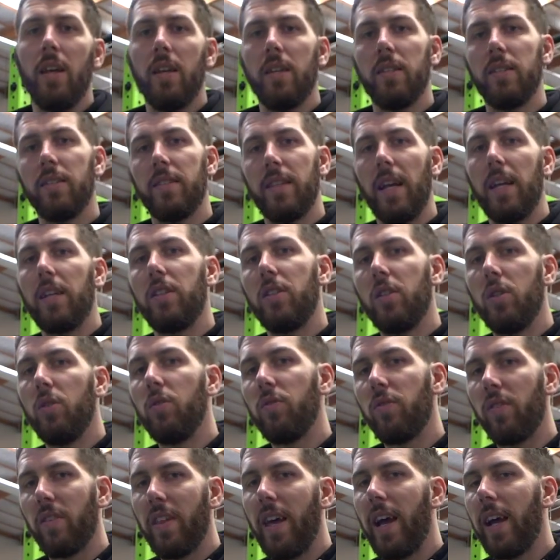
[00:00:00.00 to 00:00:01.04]
Stay
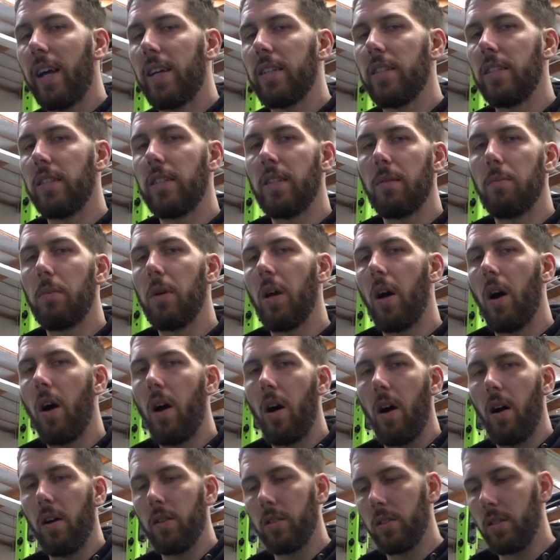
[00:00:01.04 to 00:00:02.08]
tuned for that, because it's gonna be
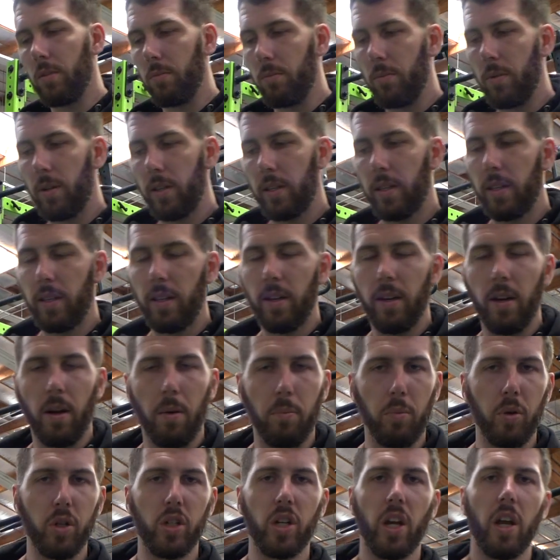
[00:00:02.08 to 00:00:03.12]
awesome. I
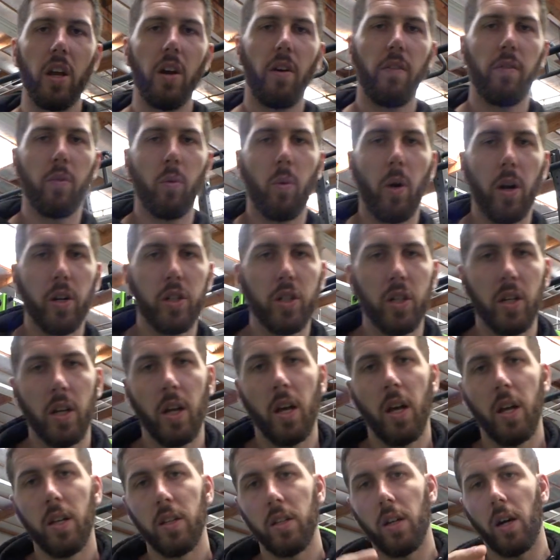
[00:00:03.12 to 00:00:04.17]
appreciate y'all for watching.
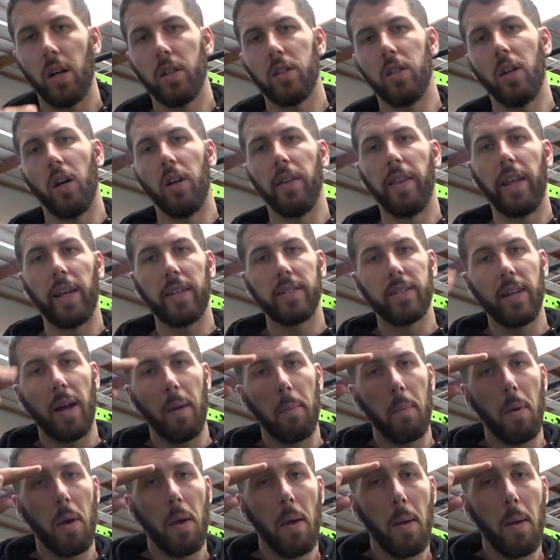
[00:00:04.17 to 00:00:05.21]
Talk to y'all next time.